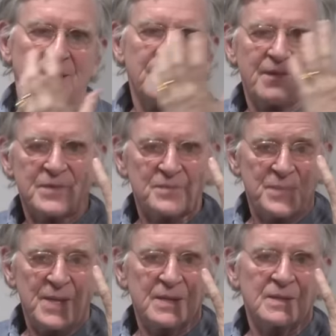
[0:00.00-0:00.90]
of
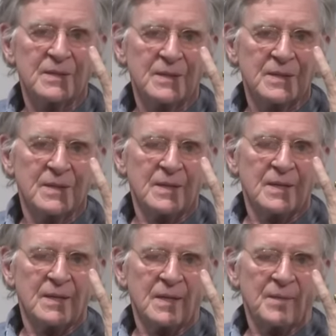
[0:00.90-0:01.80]
having been
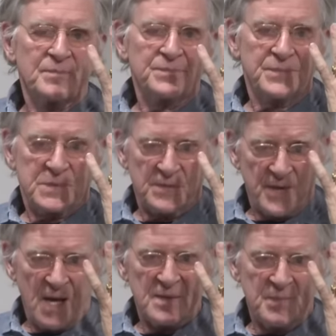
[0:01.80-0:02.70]
a
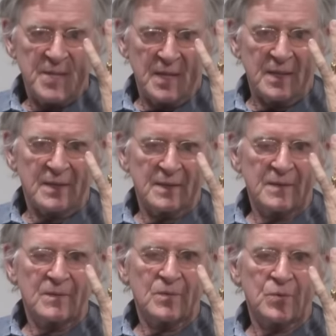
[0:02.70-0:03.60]
divine
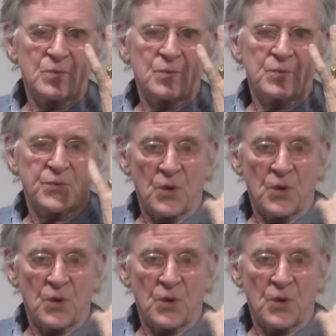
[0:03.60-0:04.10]
being who